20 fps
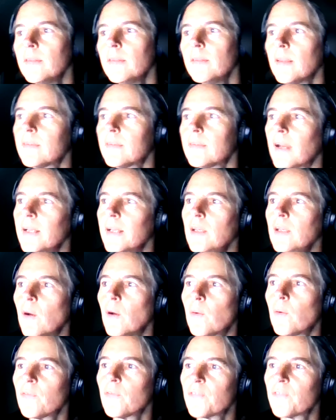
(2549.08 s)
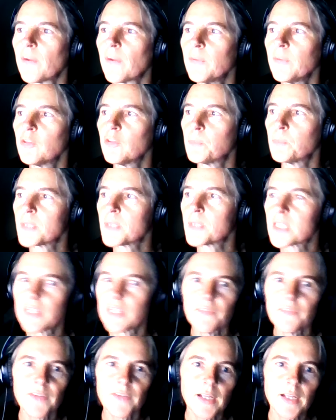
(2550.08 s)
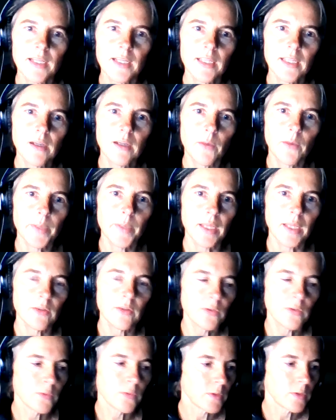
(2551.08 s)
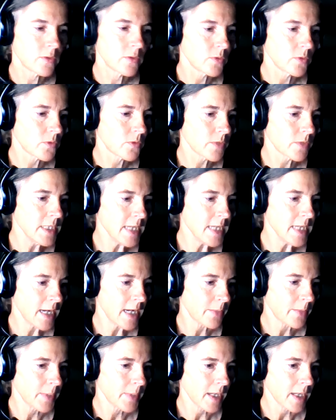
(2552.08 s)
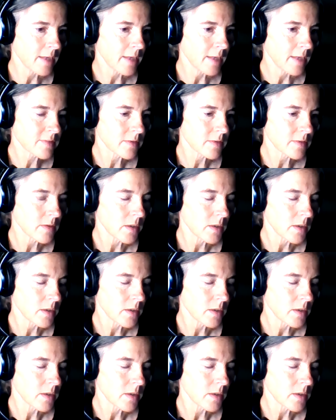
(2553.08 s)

that I know of very specifically going into green areas.